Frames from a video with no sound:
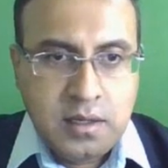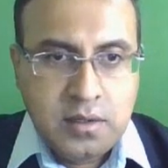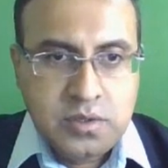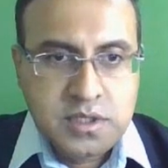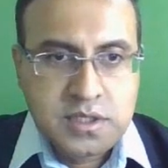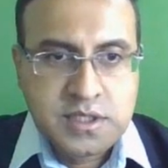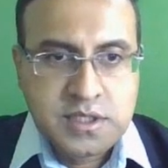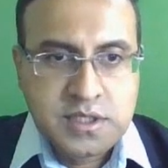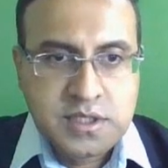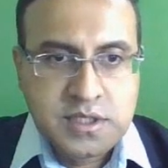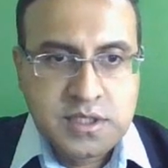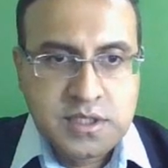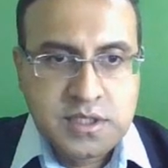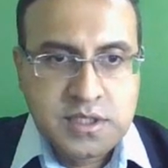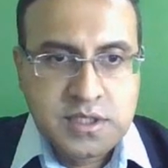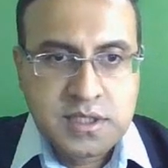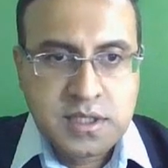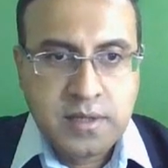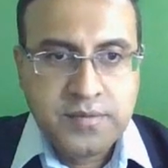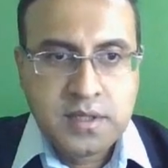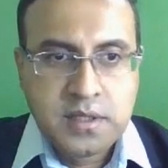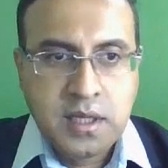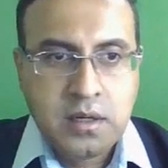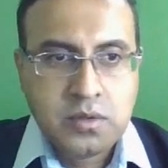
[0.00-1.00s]
house and
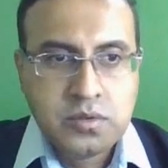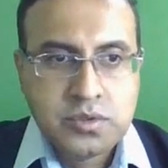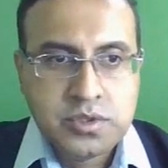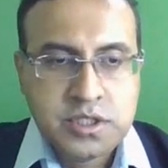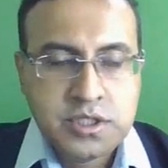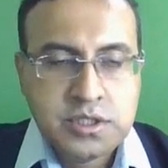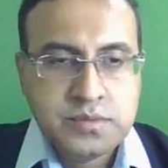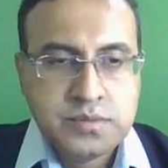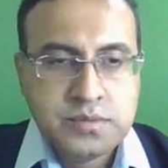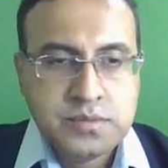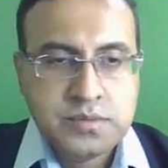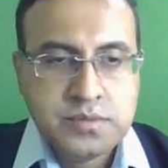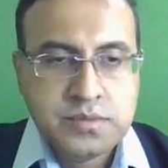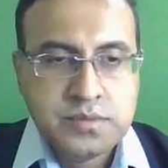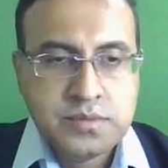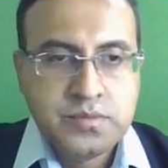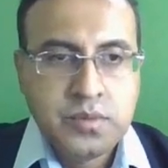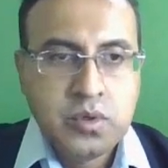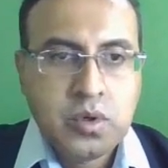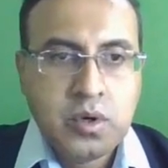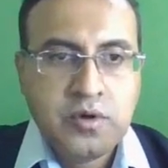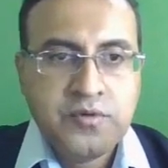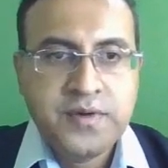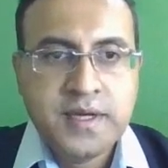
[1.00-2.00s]
7th house is
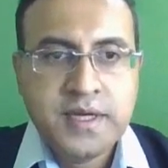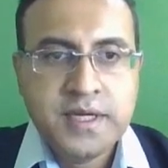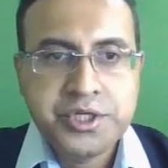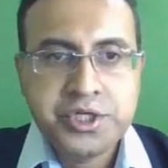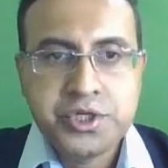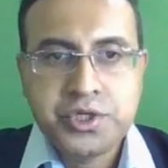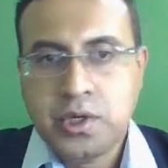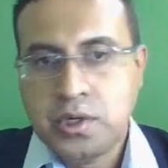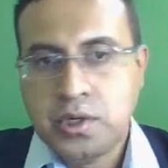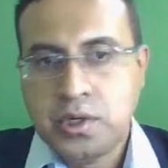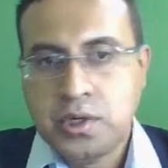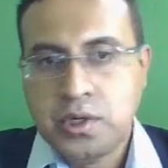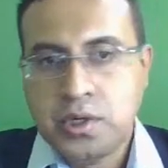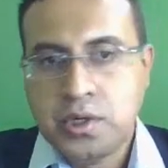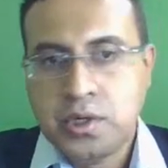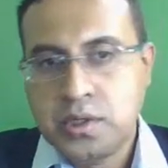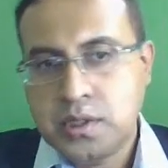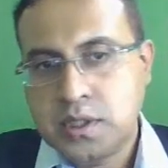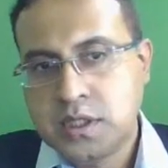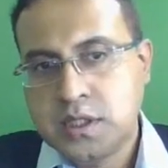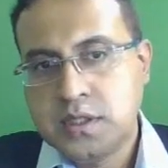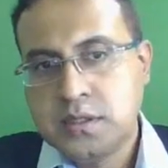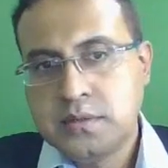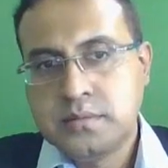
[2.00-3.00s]
more of a
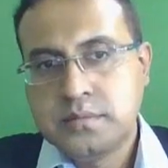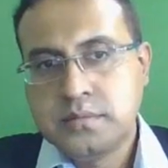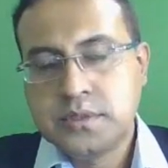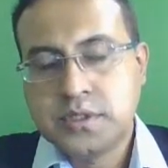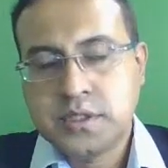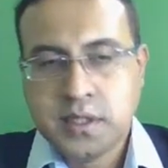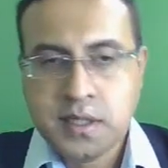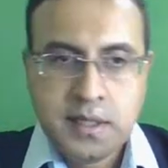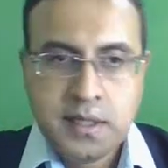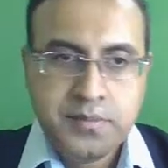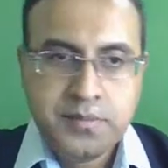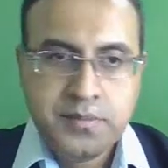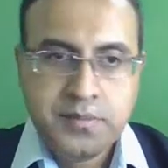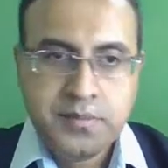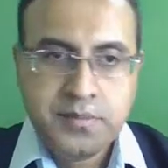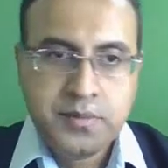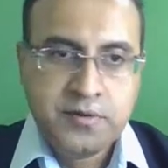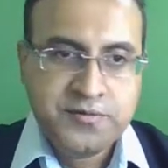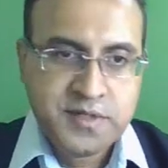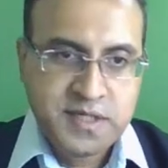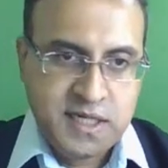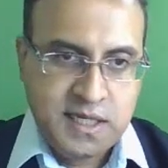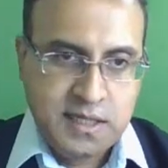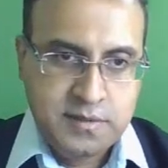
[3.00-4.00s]
short-term type of
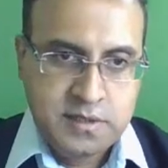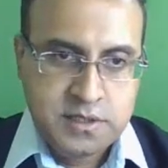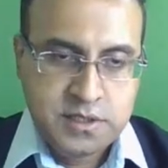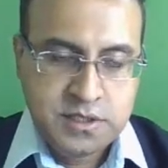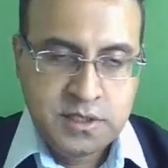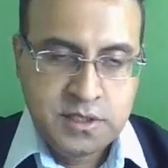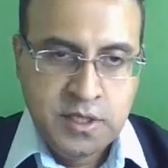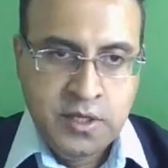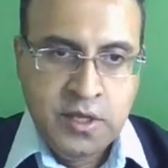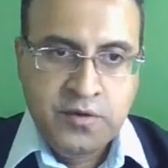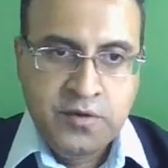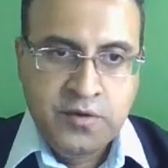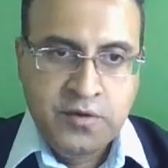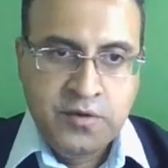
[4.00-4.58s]
travels.